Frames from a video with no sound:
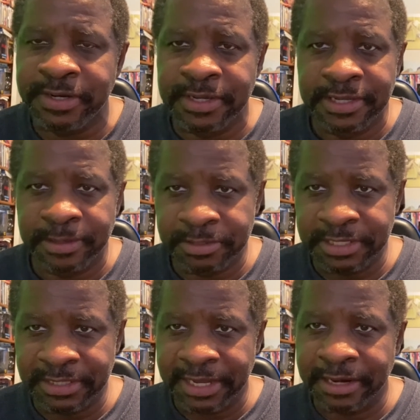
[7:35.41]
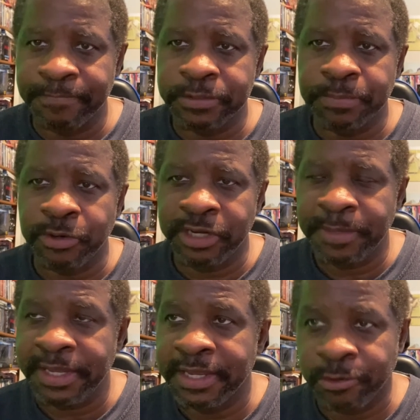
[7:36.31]
I want to say thank you to him for supporting
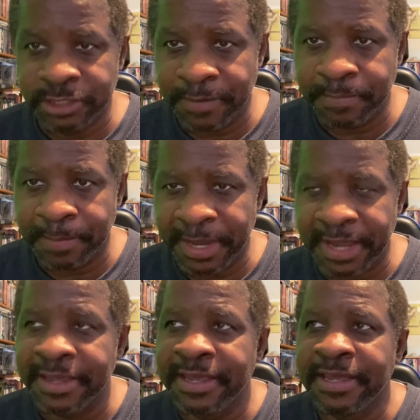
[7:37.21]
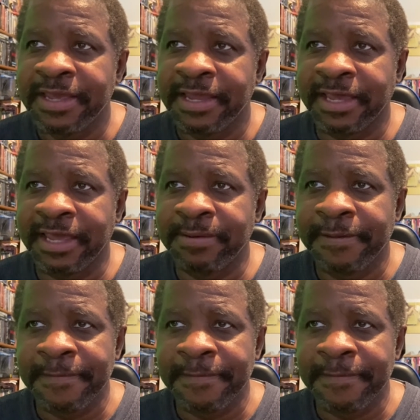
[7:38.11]
me and always having my back. And again,